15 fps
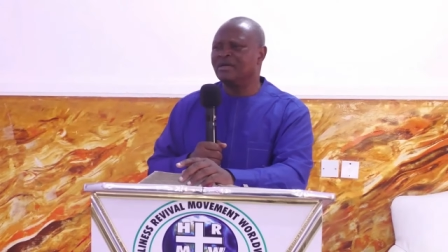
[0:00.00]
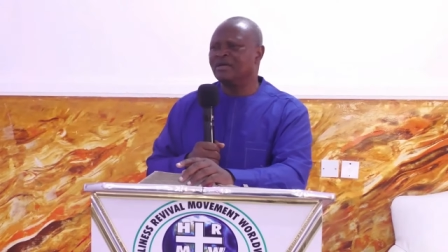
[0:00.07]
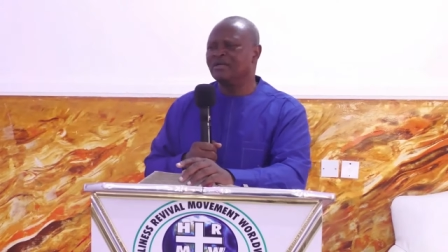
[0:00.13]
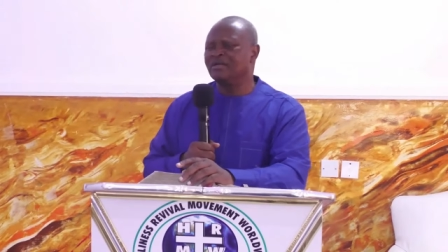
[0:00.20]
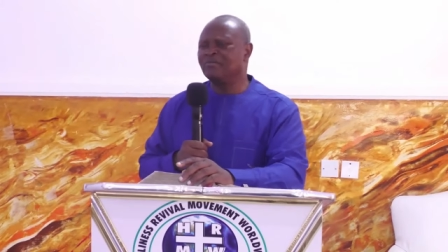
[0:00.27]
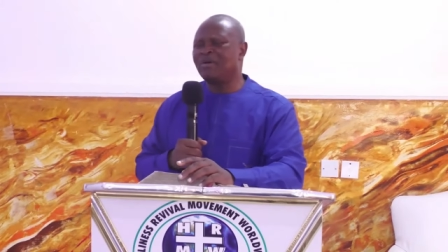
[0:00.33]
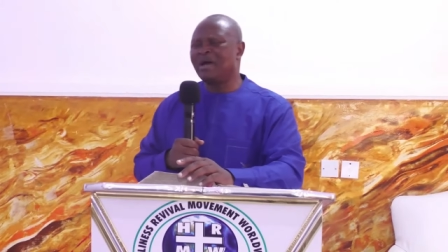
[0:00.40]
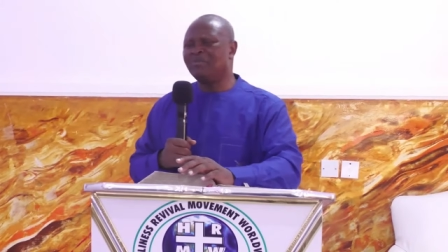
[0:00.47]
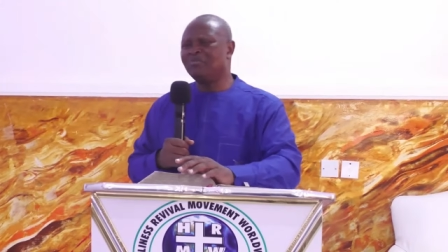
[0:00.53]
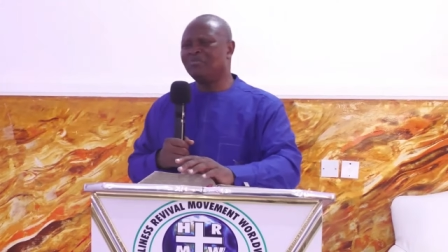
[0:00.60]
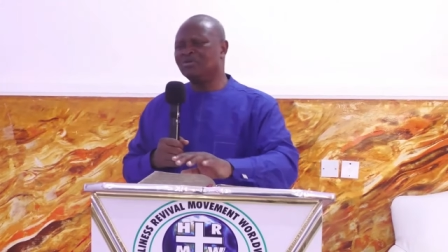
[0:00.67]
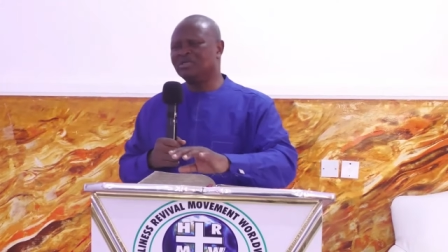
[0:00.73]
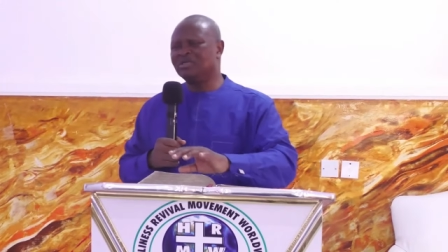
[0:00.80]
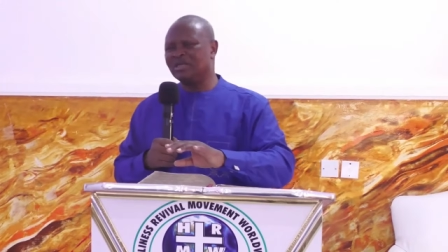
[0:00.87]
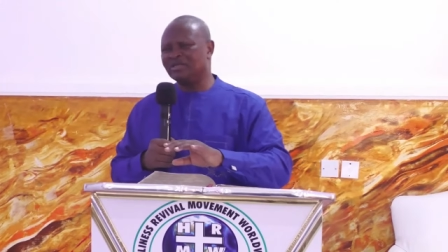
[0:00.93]
The Bible
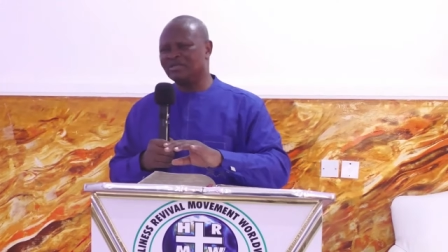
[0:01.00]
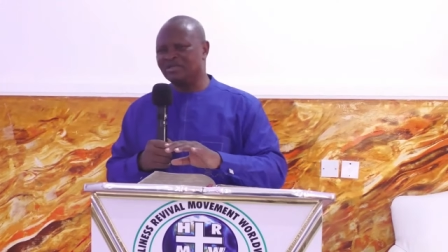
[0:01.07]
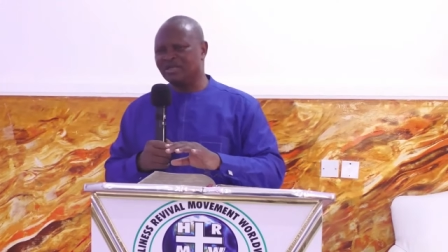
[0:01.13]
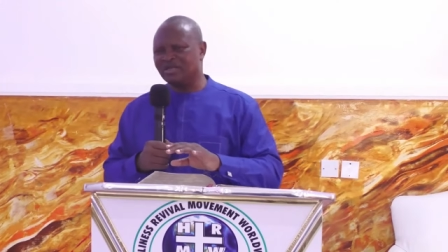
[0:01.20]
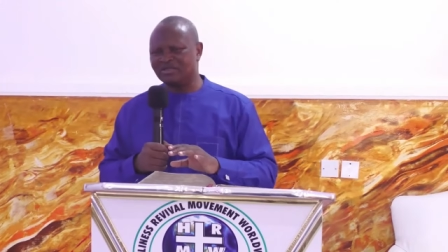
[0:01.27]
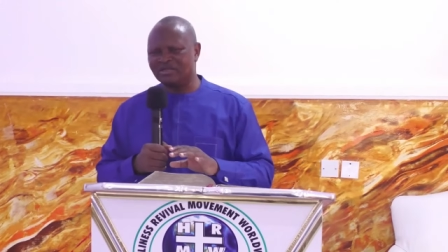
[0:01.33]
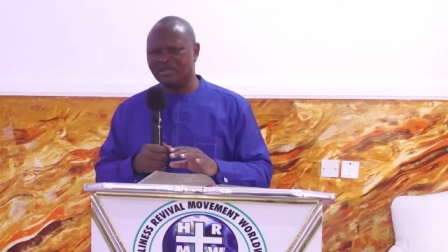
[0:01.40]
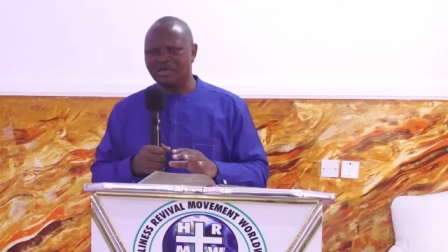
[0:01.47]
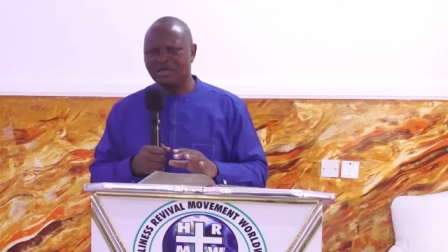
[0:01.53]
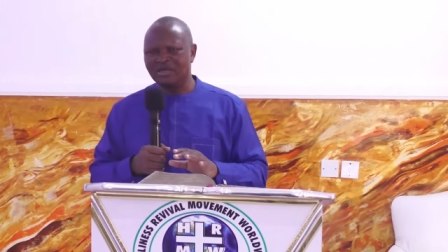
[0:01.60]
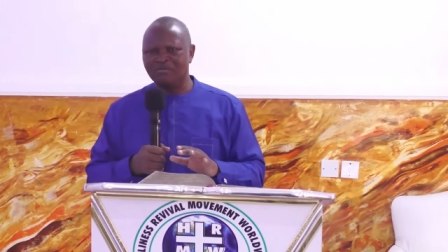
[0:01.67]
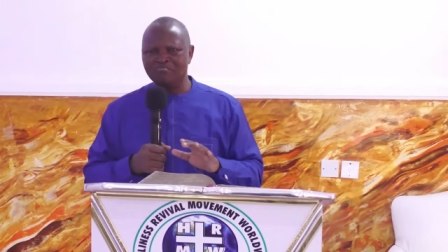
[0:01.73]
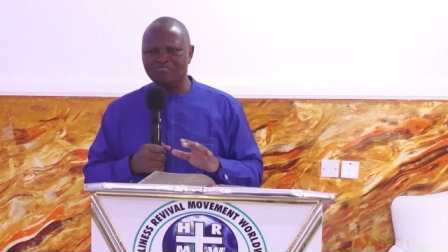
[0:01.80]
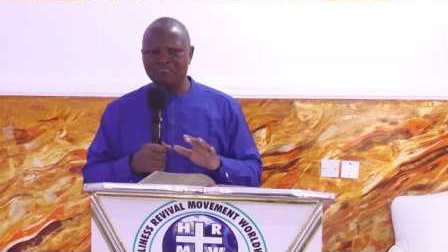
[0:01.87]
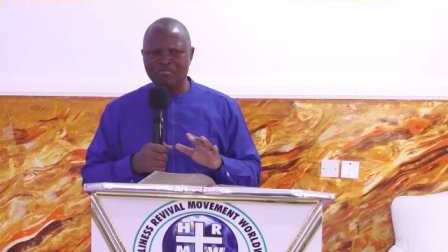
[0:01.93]
tells us
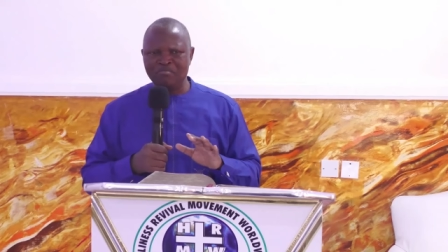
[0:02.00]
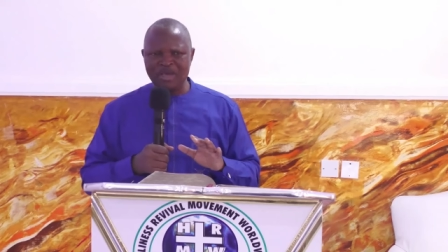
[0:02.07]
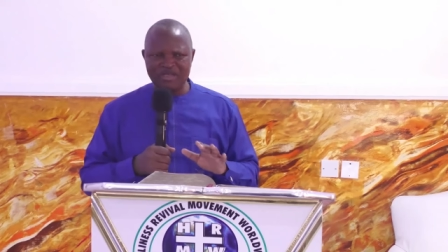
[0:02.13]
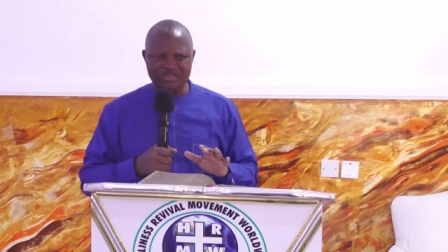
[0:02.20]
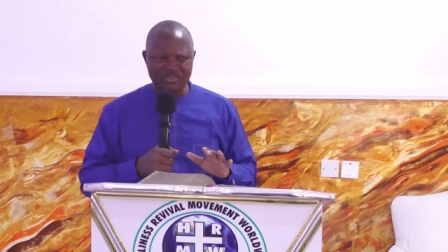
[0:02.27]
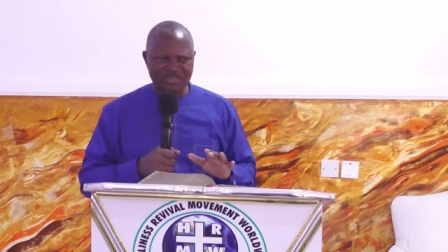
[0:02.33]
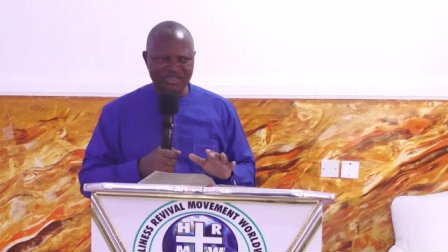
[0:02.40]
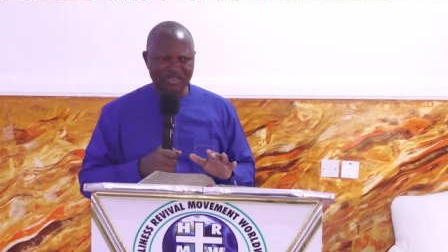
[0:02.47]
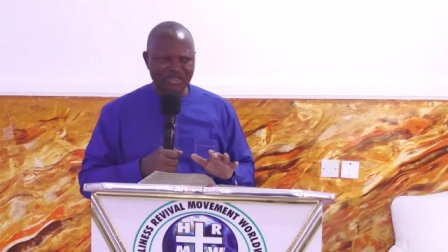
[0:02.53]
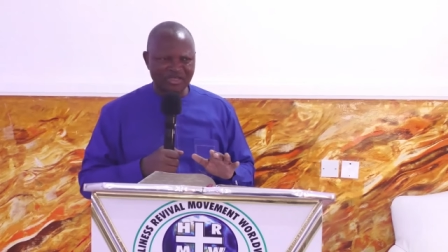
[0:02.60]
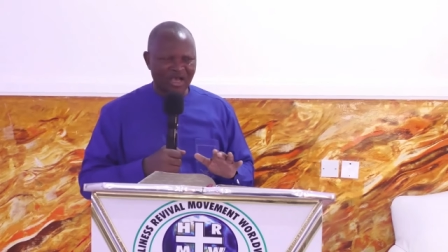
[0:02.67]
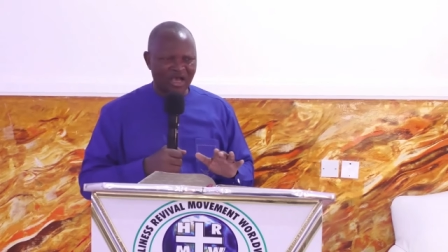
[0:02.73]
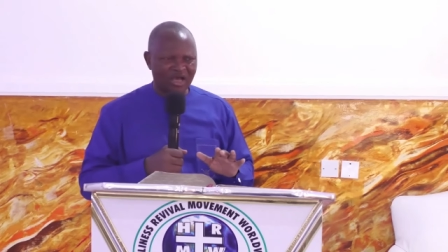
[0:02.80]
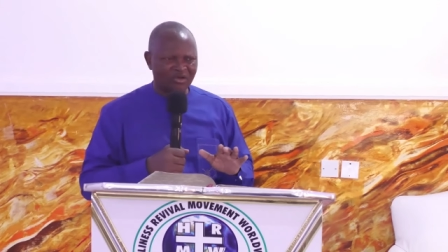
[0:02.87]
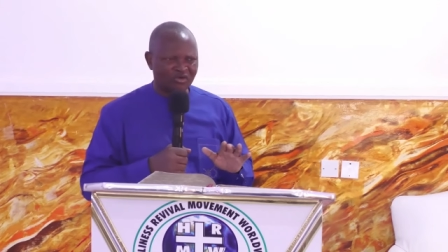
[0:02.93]
mercy
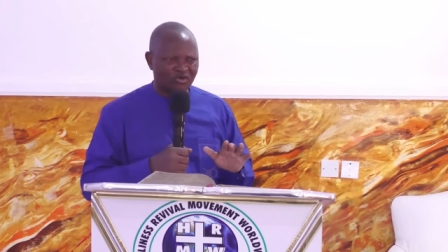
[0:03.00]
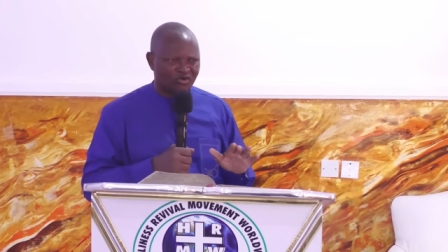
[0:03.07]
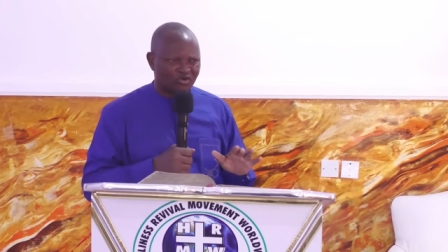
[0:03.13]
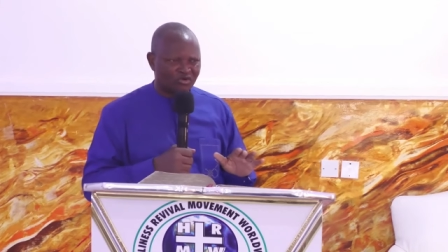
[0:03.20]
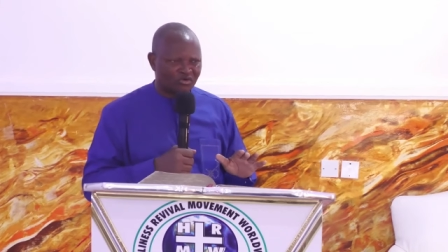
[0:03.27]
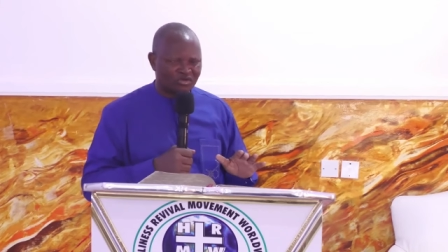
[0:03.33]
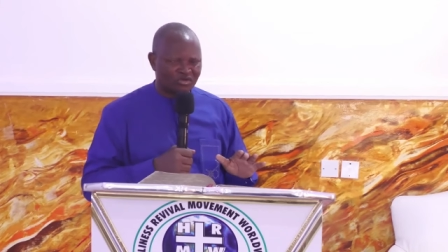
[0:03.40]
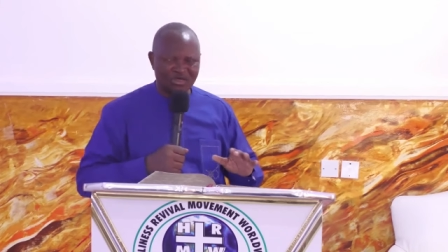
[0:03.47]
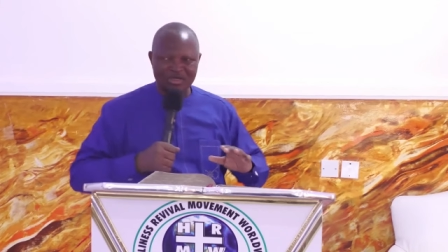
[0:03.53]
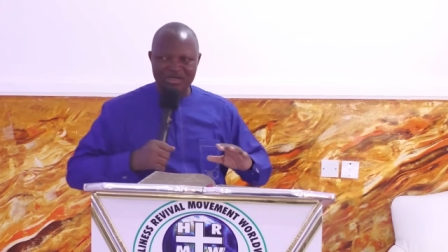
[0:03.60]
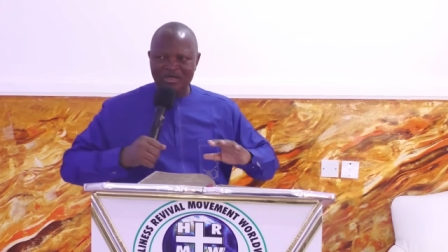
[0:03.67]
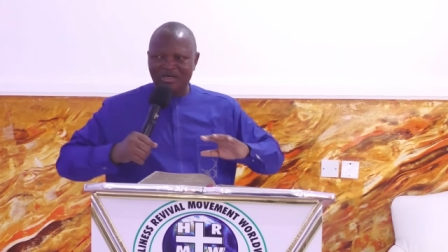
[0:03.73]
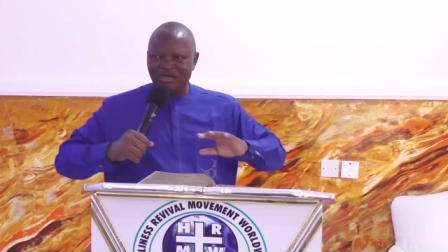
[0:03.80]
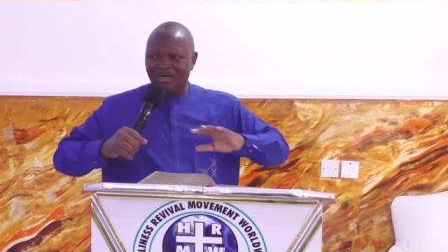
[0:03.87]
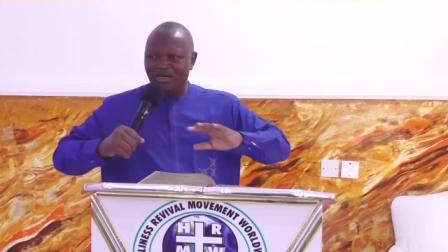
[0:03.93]
and truth
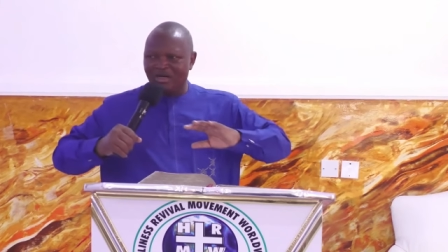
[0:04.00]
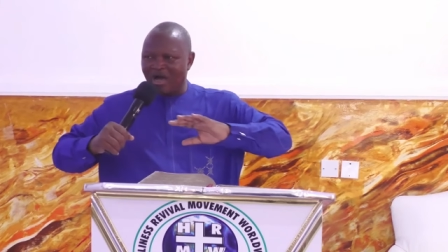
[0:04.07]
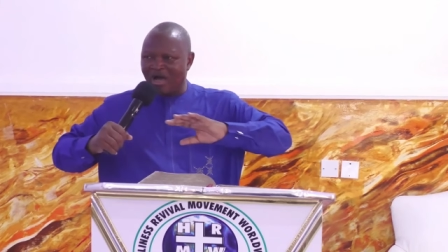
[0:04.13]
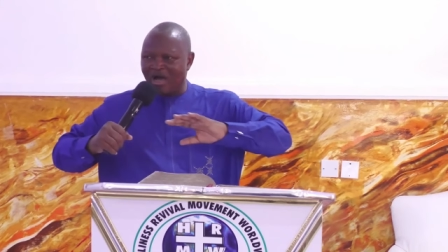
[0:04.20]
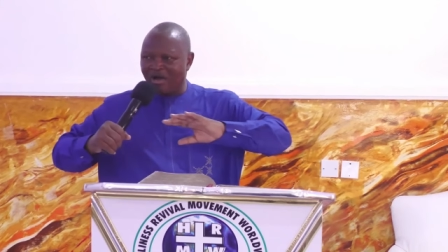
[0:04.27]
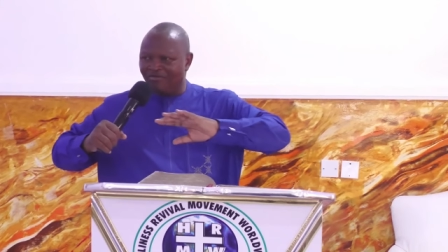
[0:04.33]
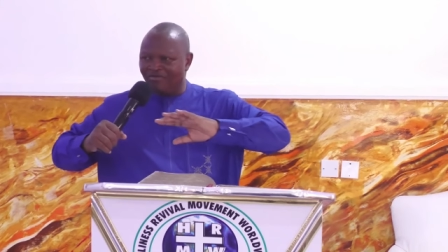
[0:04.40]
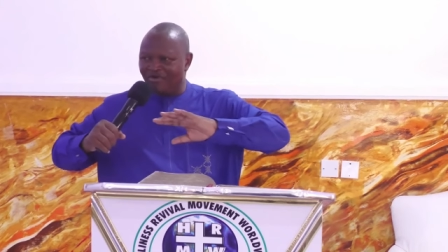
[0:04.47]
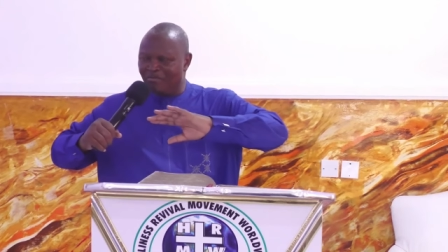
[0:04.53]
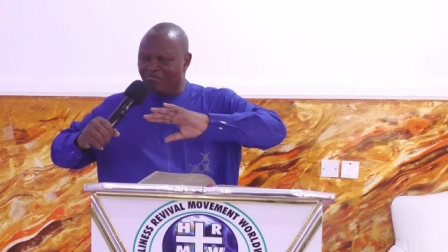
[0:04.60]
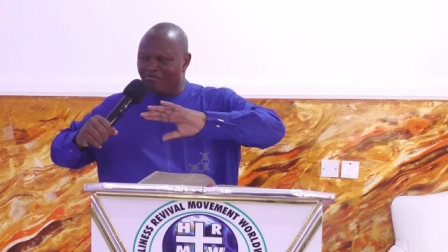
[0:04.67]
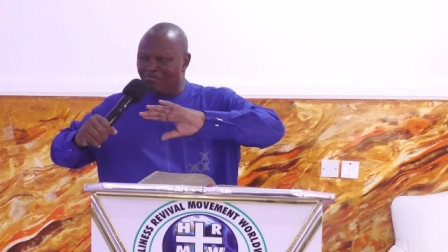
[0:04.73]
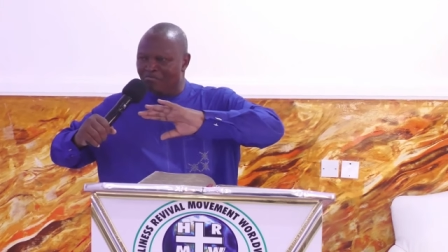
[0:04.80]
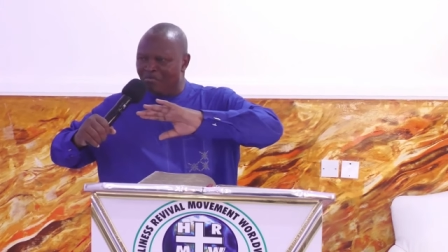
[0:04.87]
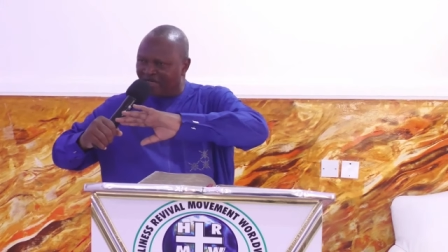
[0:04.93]
have
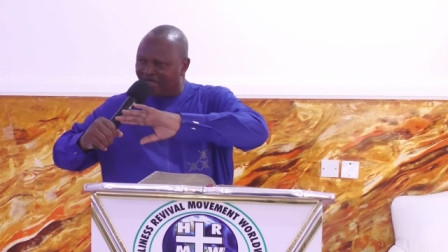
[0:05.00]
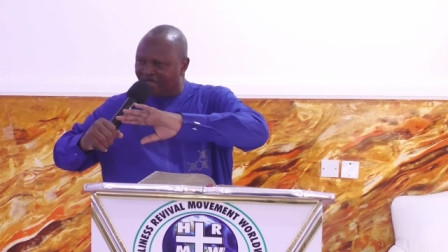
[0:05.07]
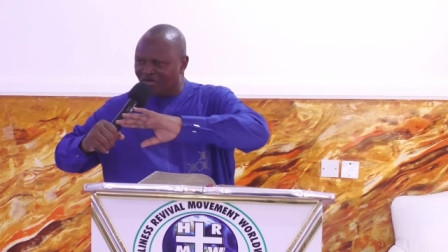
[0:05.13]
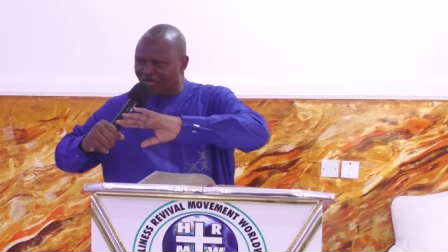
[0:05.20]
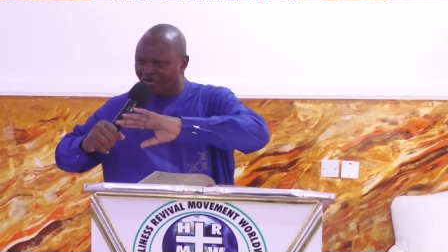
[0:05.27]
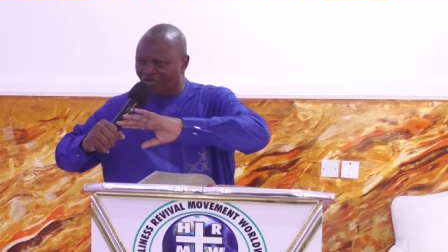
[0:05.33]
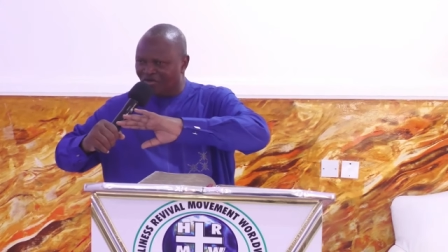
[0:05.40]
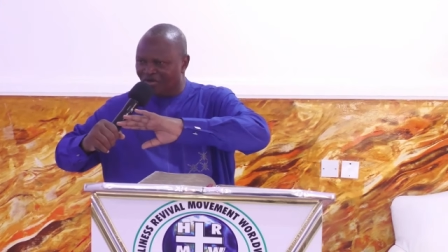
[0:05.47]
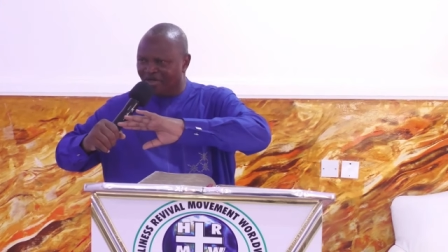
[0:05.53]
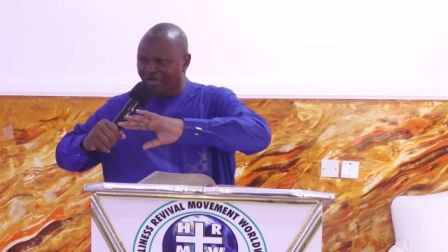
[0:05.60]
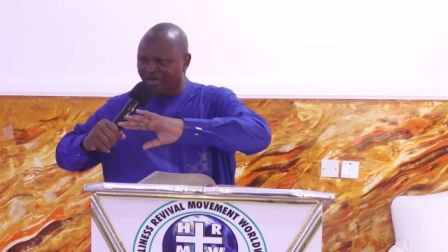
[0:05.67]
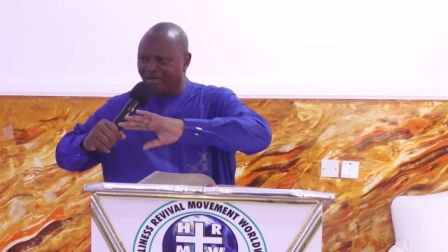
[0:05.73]
met together.